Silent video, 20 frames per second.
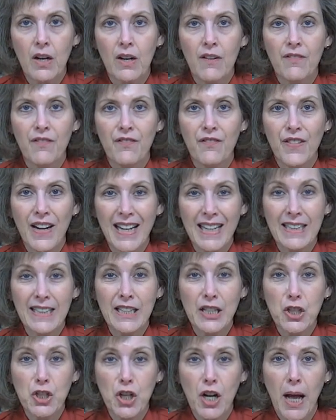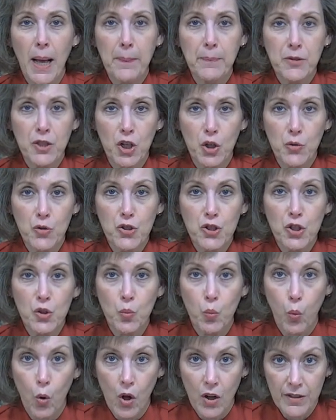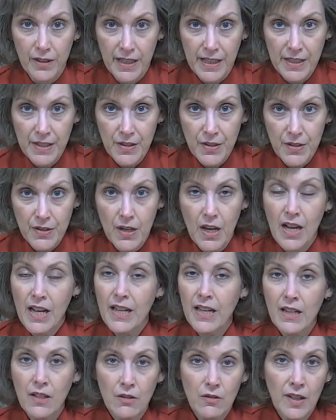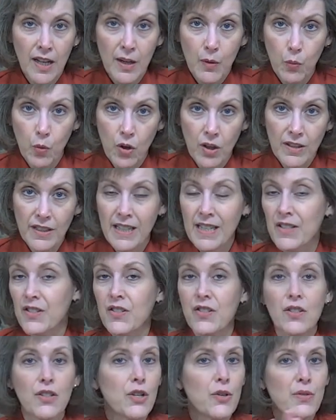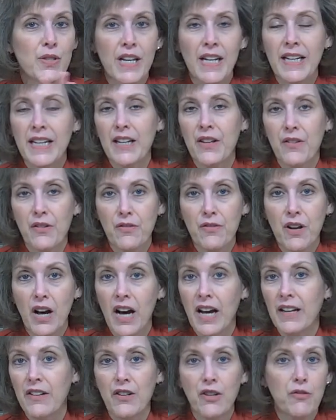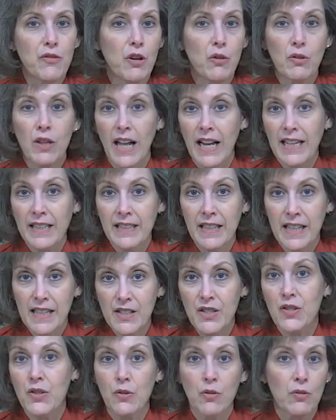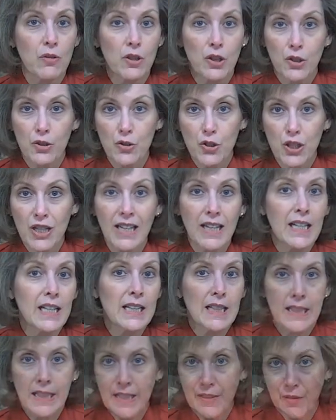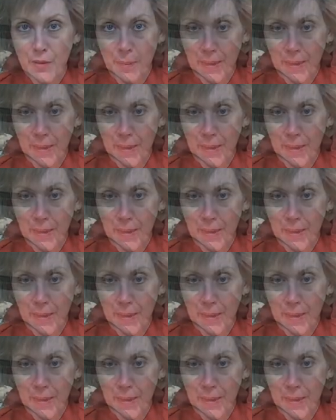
of finely chopped toasted walnuts. You don't like walnuts, use any other nut. You don't like nuts or allergic, leave